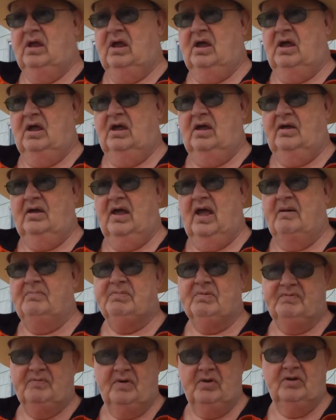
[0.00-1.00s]
I
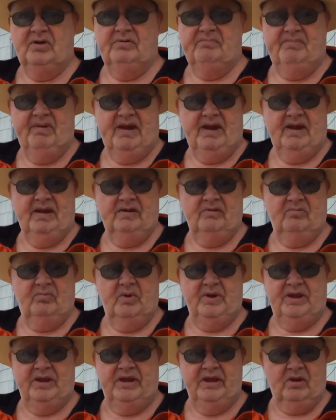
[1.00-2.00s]
prefer the band if
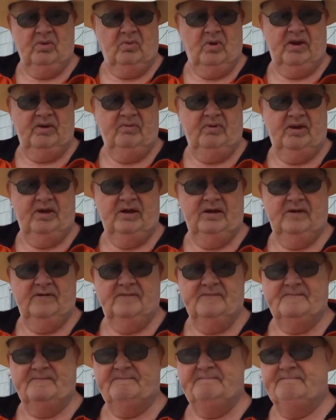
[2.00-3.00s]
we can get away with it,
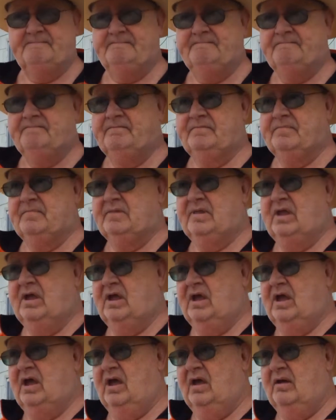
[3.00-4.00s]

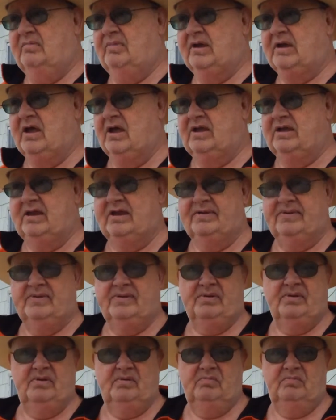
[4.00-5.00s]

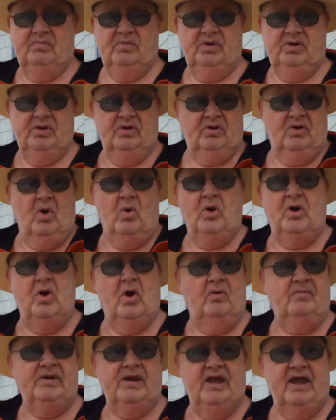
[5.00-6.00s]
because you're going
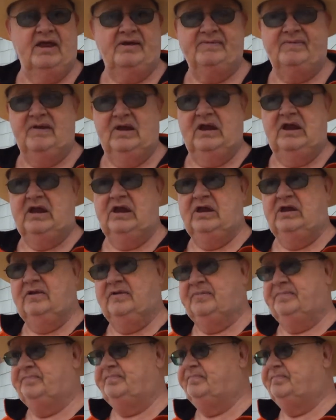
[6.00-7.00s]
home the next day.
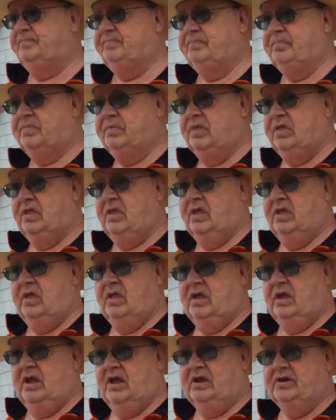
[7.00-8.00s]

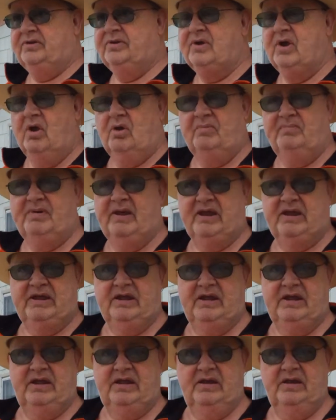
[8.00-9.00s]
It's no
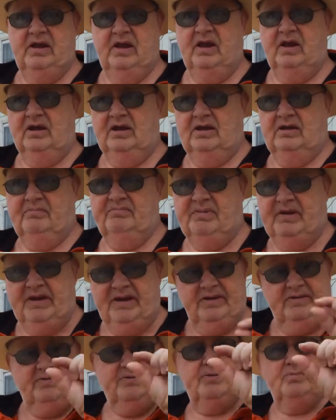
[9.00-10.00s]
biggie. A little
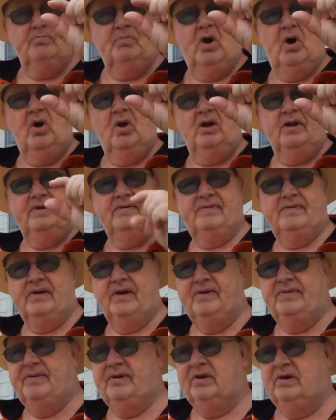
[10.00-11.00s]
bitty small
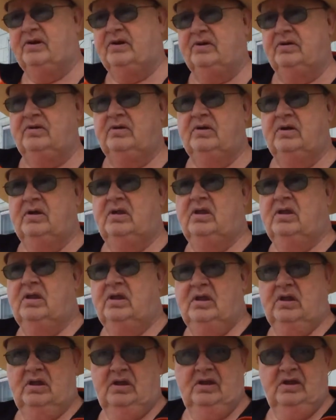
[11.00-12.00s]
incision and
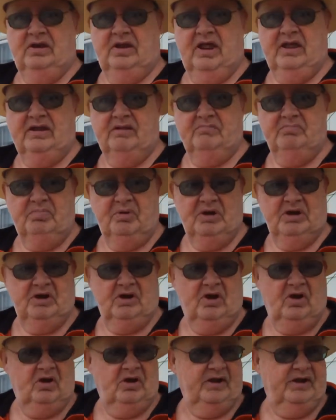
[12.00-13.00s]
they can put it
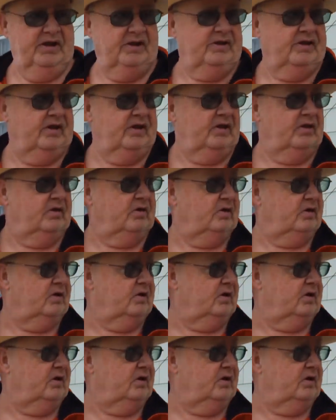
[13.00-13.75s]
all in there.